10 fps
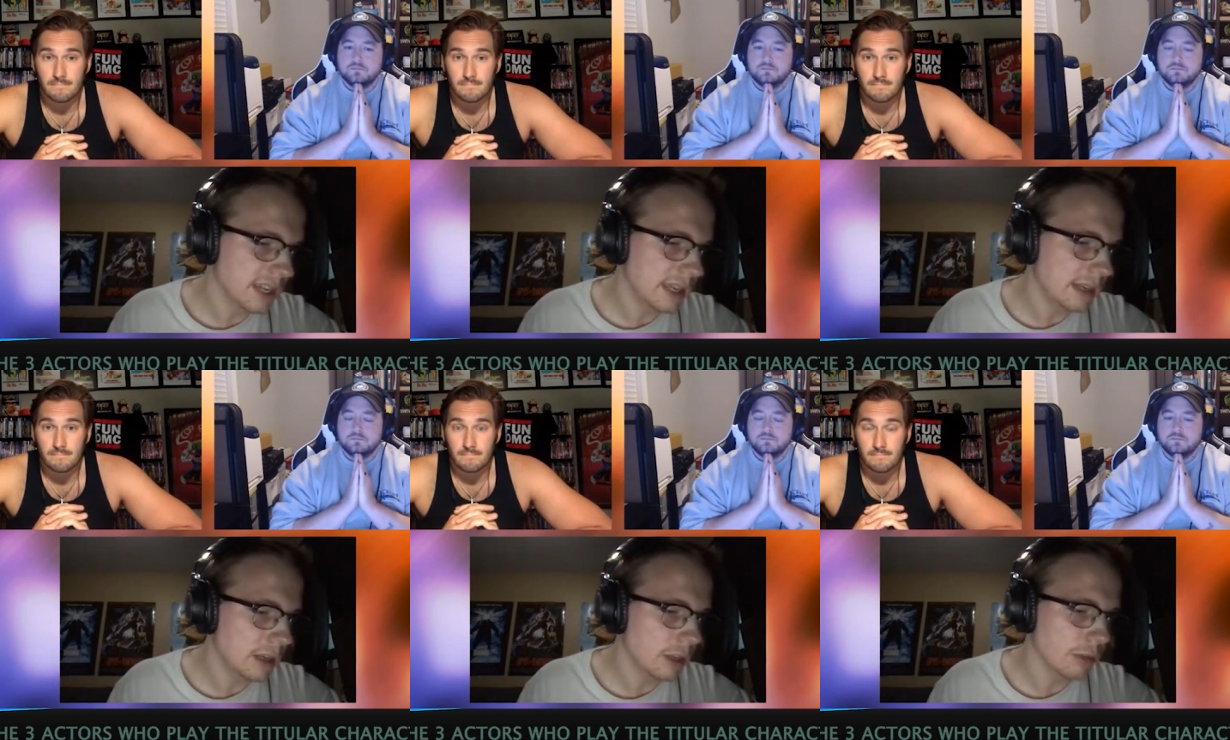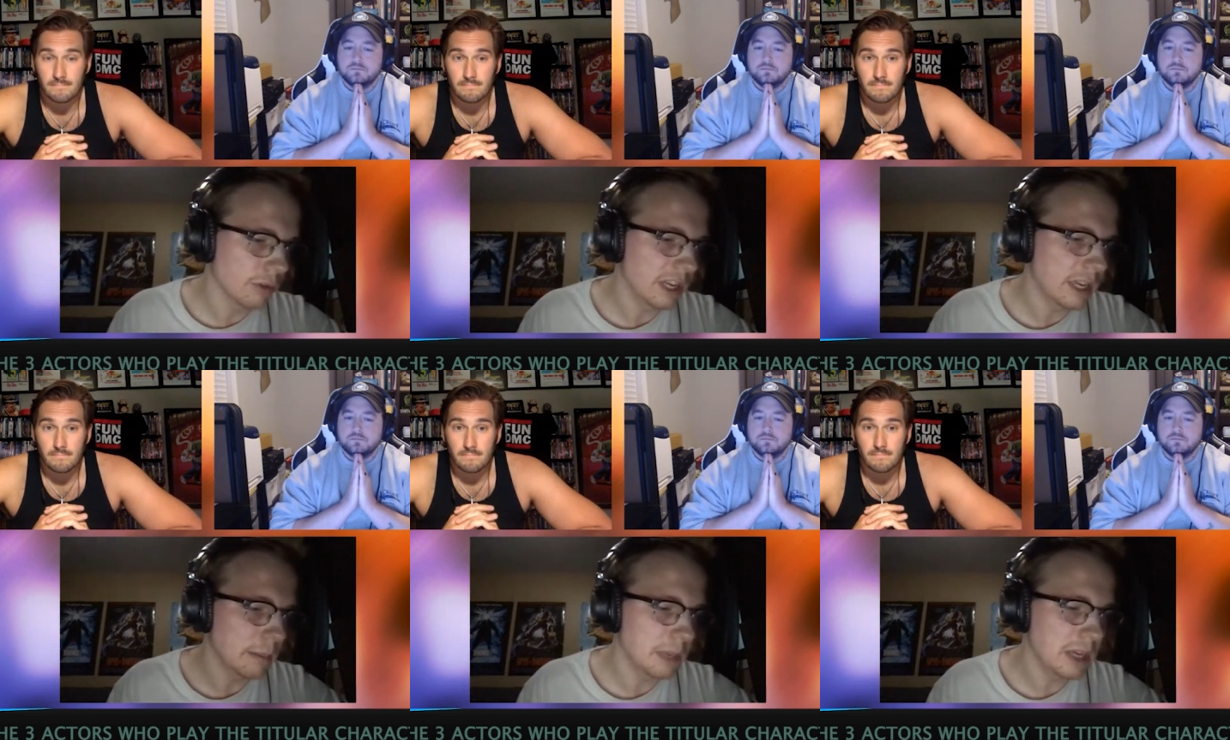Speaker 1: in
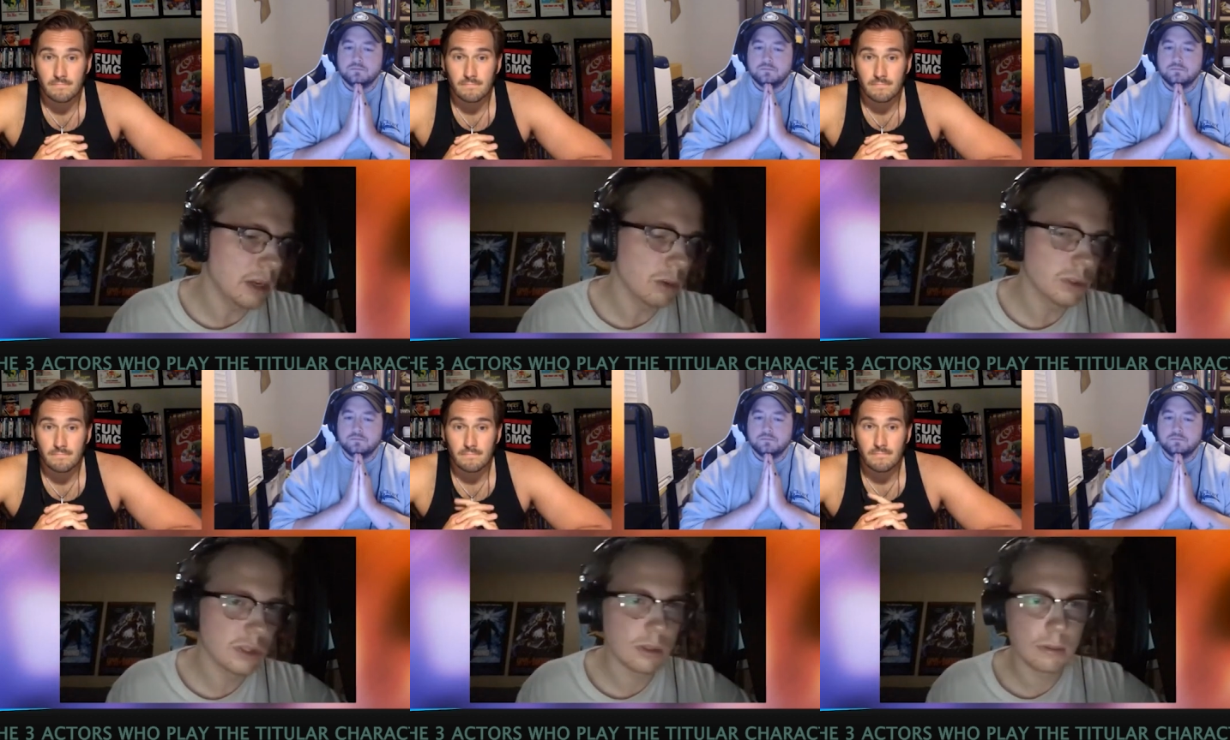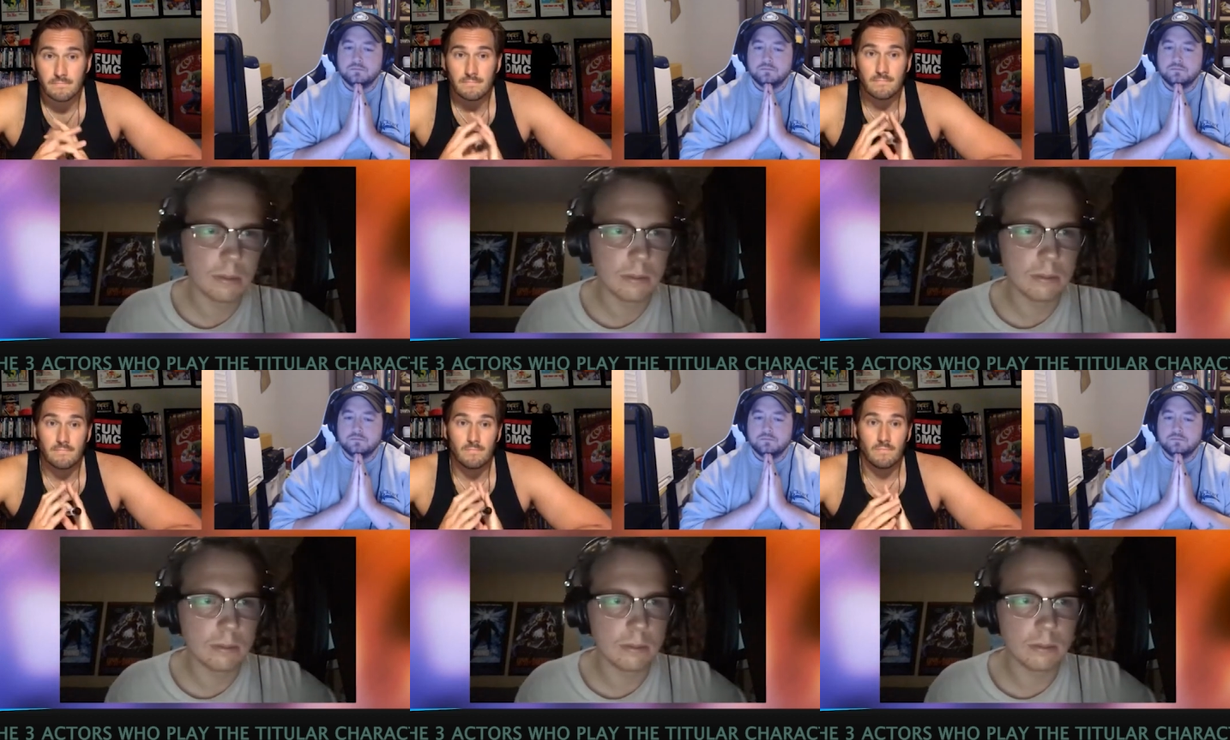Three Amigos.
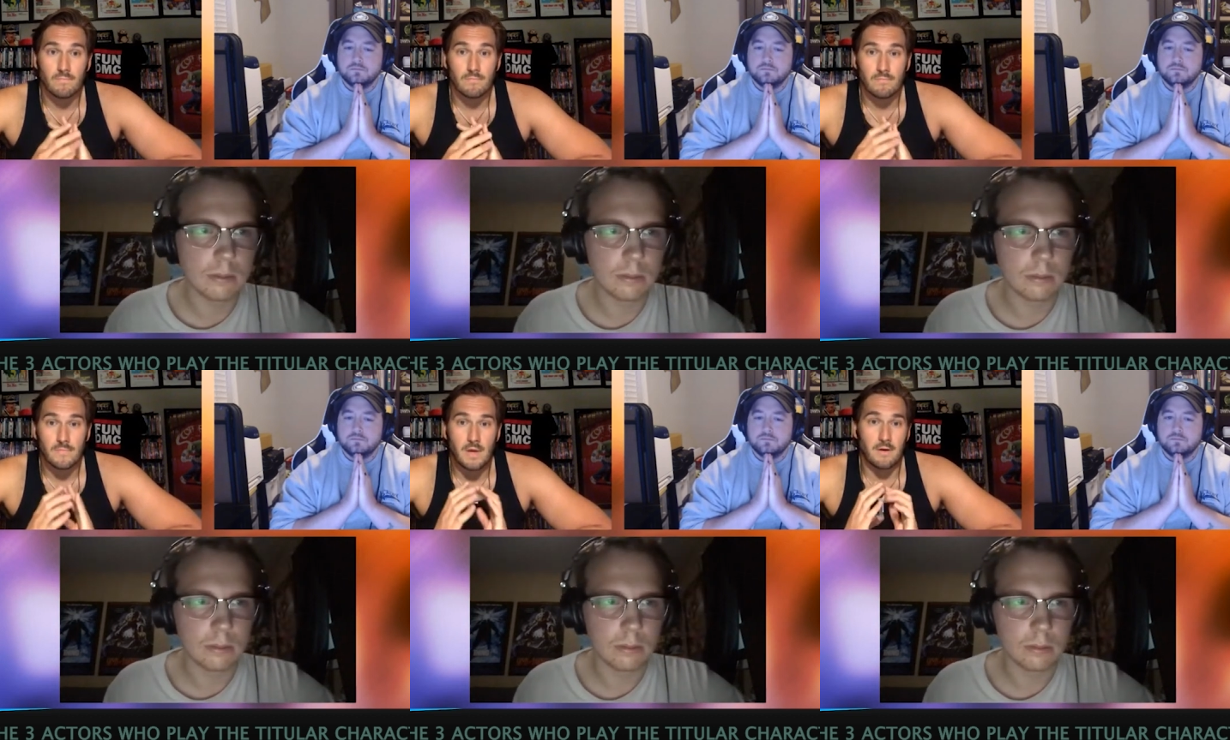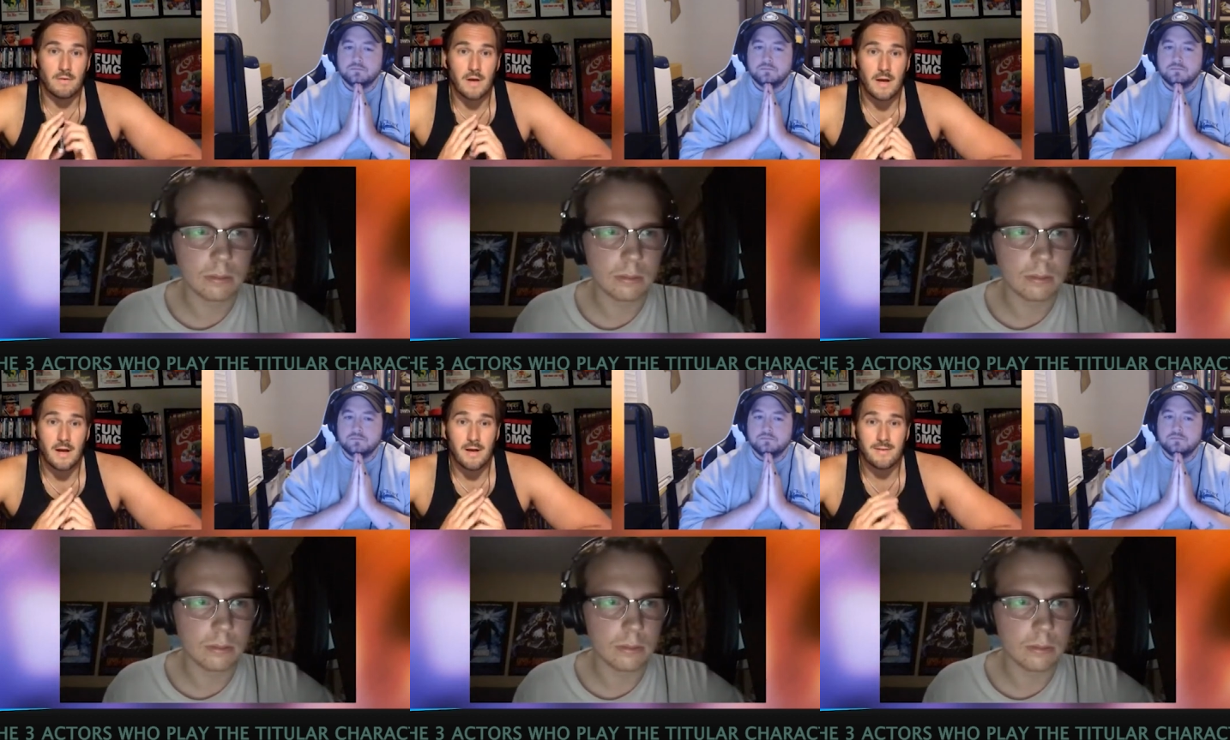
Speaker 2: Oh,
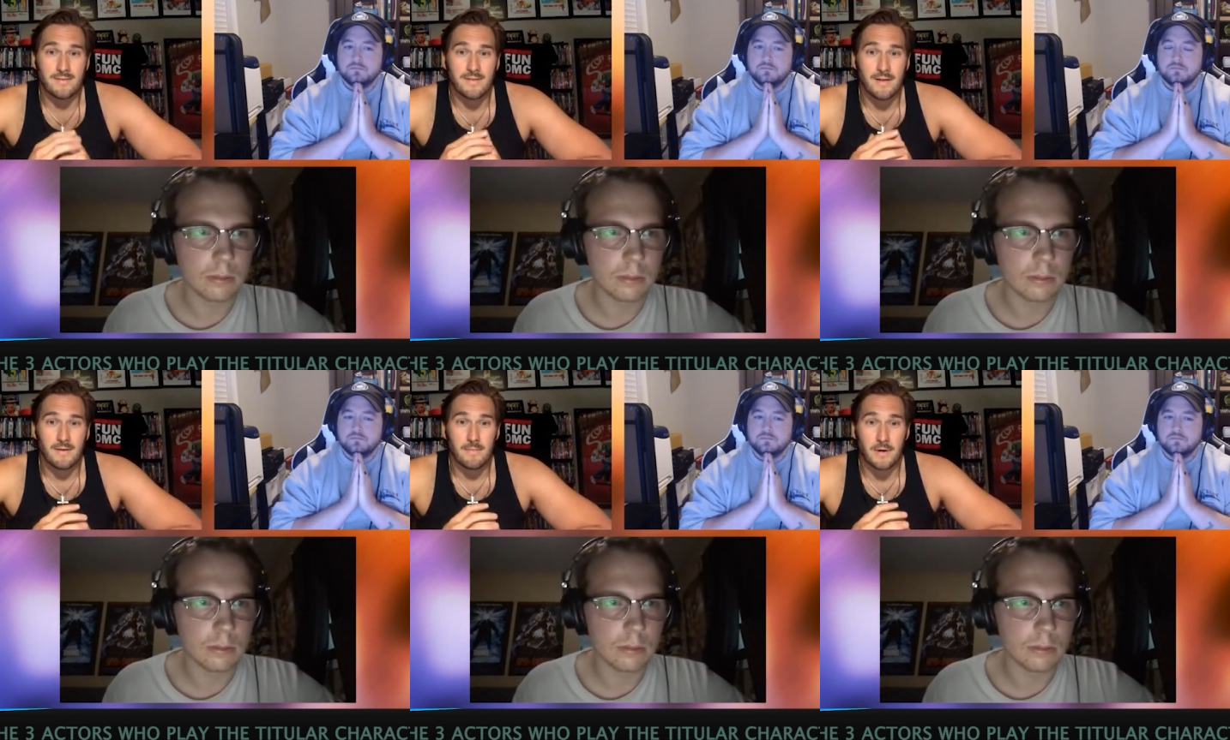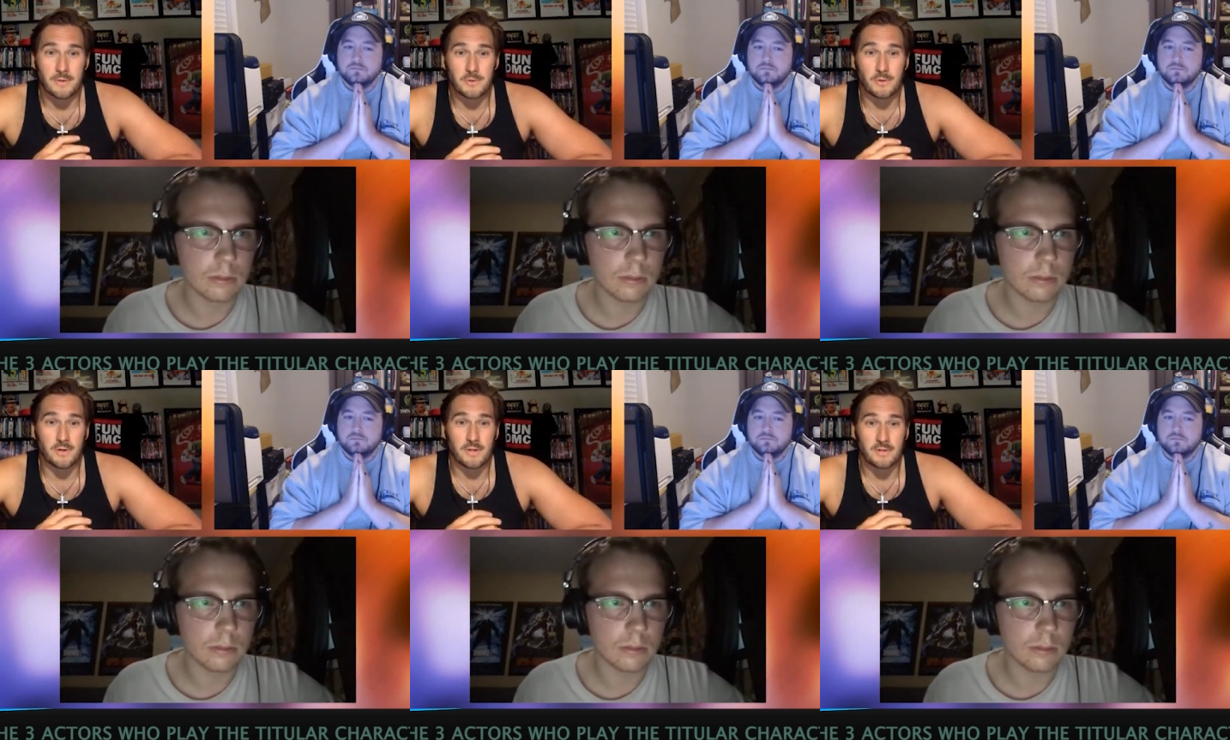uh, Martin
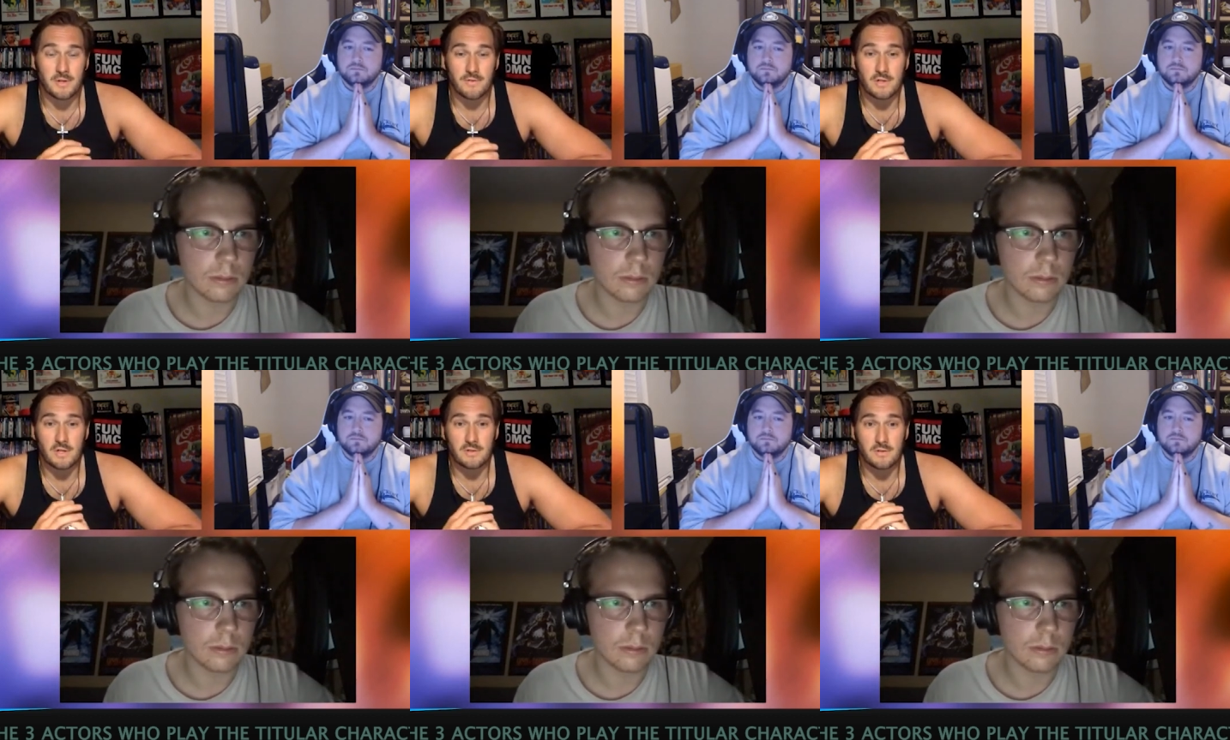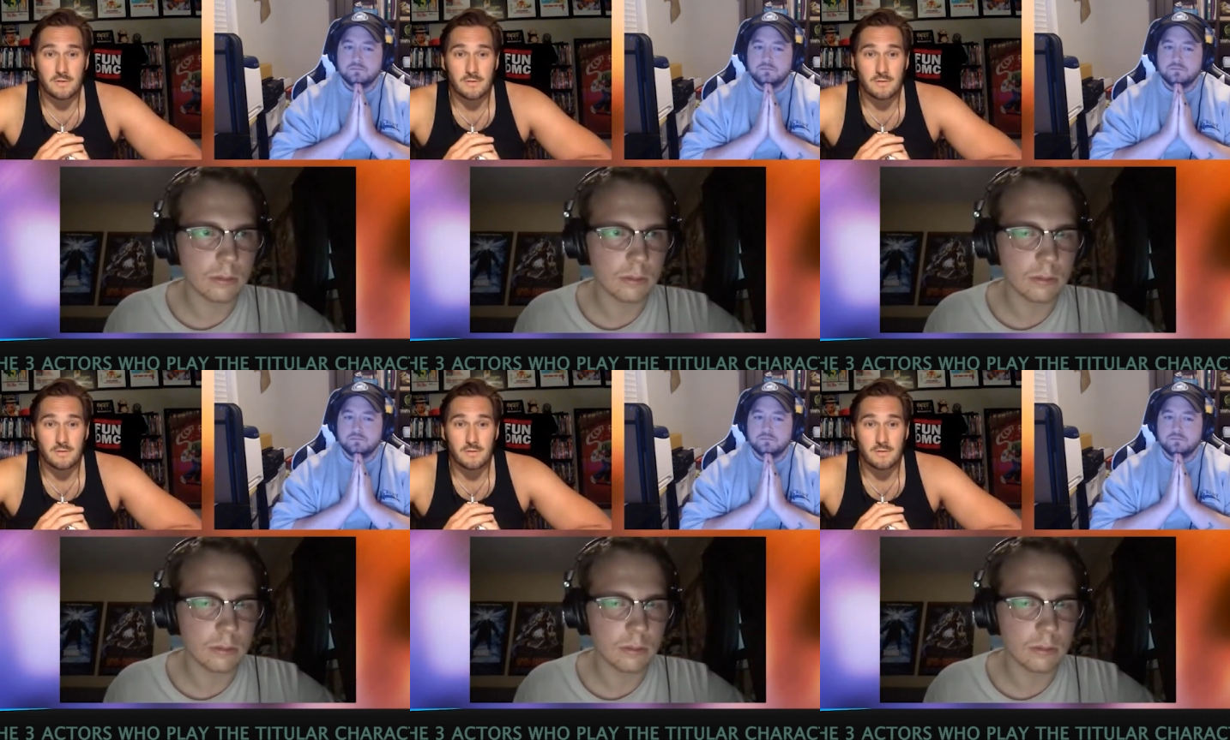Short, Chevy Chase.